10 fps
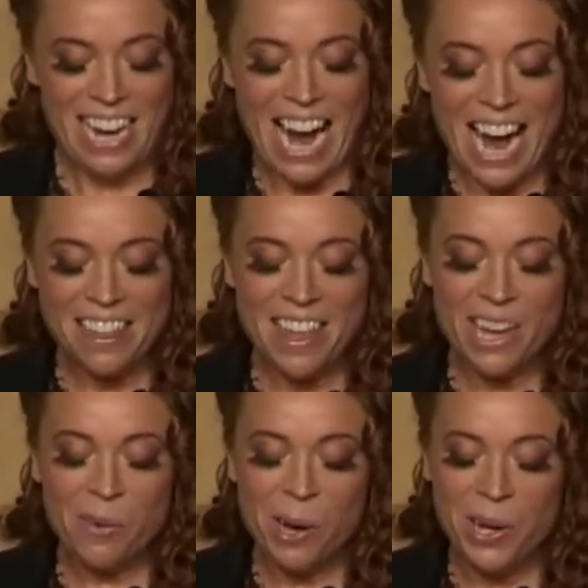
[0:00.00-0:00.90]
I
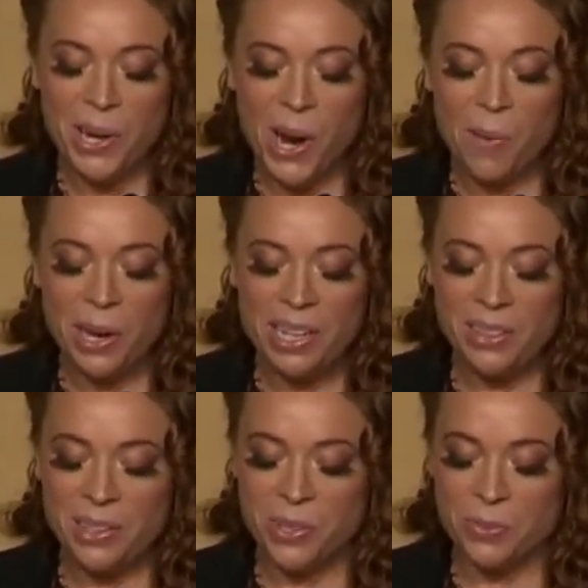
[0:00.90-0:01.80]
think what no
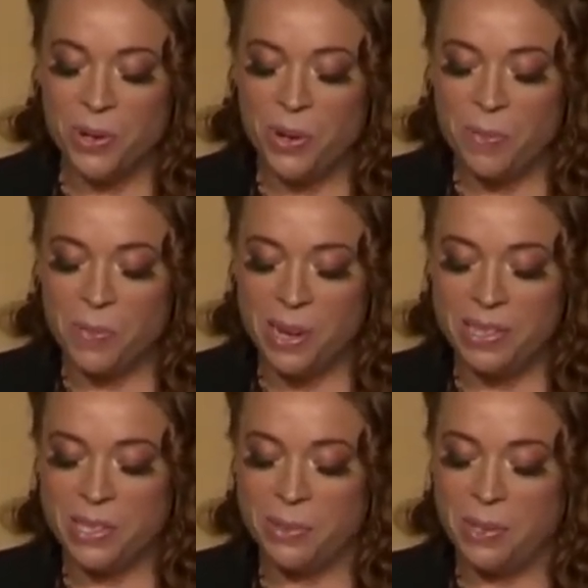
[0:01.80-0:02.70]
one in this room
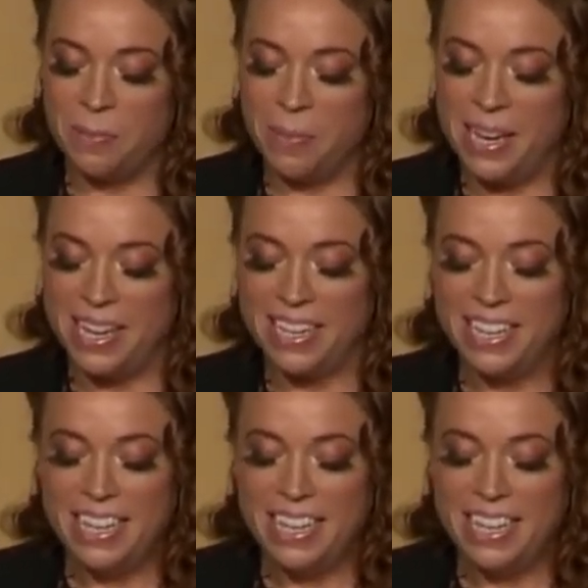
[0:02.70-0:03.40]
wants to admit